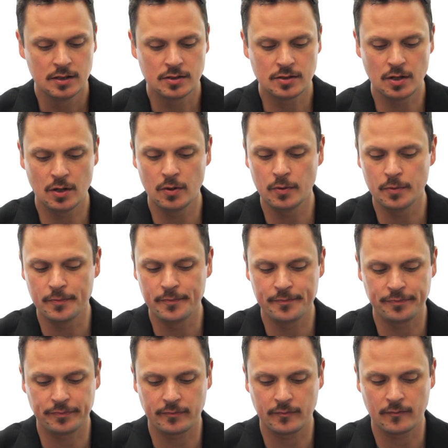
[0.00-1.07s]
So
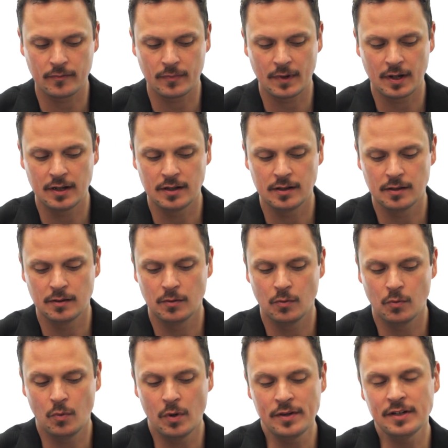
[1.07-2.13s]

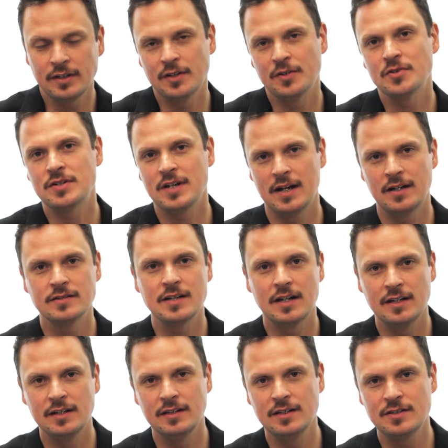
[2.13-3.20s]
one thing to understand is
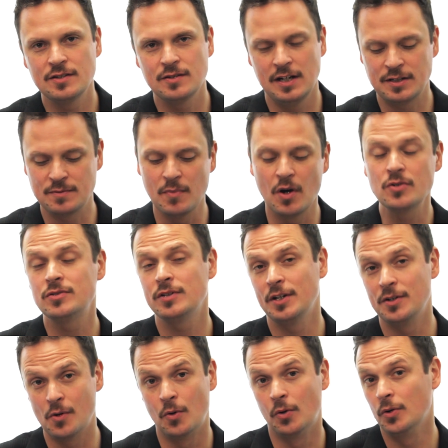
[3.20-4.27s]
that it's mostly
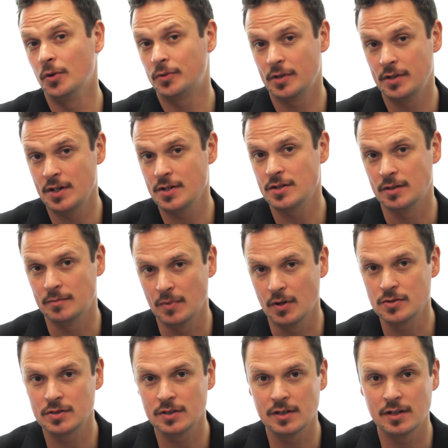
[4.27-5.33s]
an oral tradition.
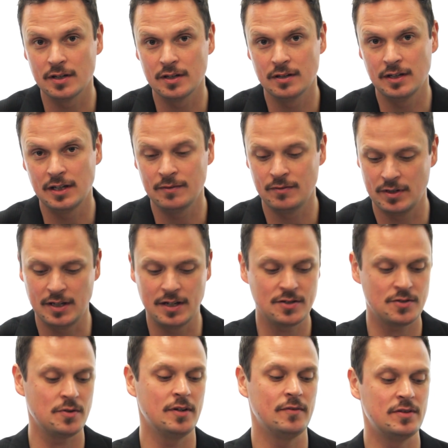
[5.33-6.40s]
Mostly even the
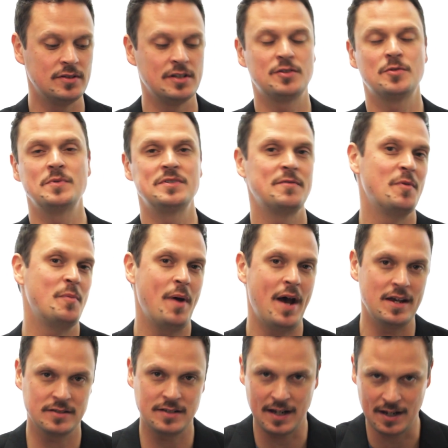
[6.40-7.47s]
history of these instruments have been
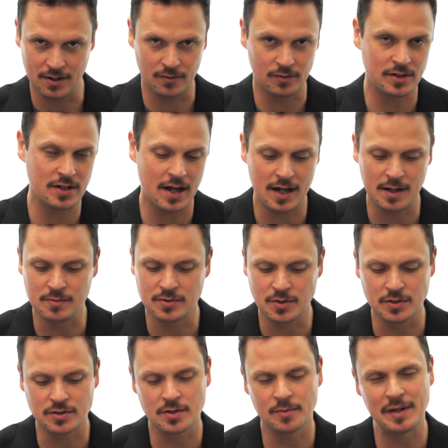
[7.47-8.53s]
passed down over time. So
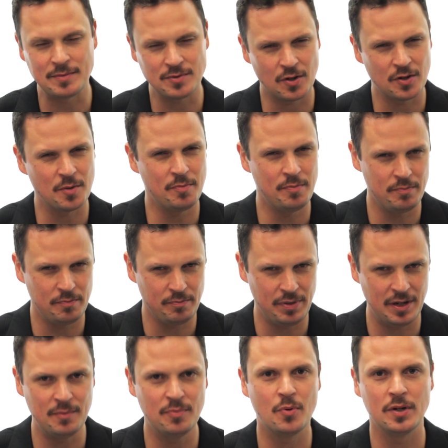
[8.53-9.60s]
it's sometimes hard to
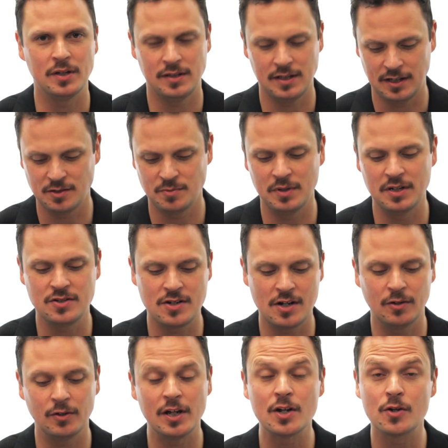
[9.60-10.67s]
pinpoint things, but it's
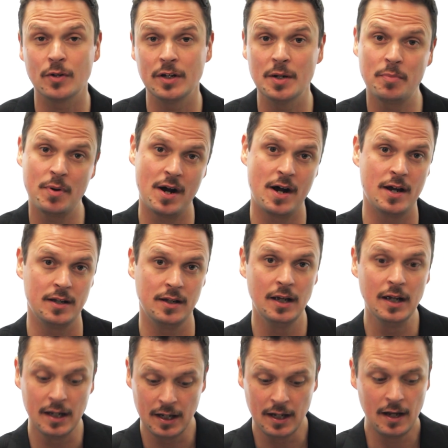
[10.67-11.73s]
generally agreed upon
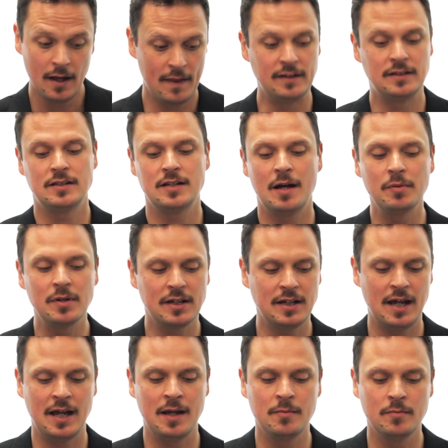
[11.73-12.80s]
that the
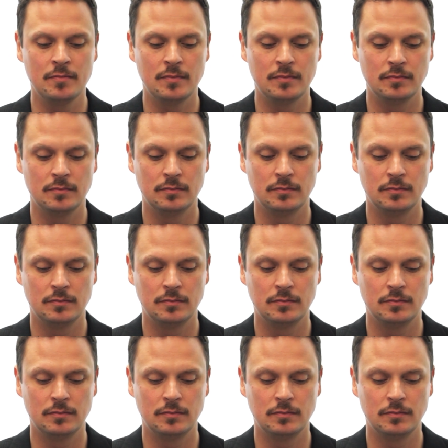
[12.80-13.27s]
tabla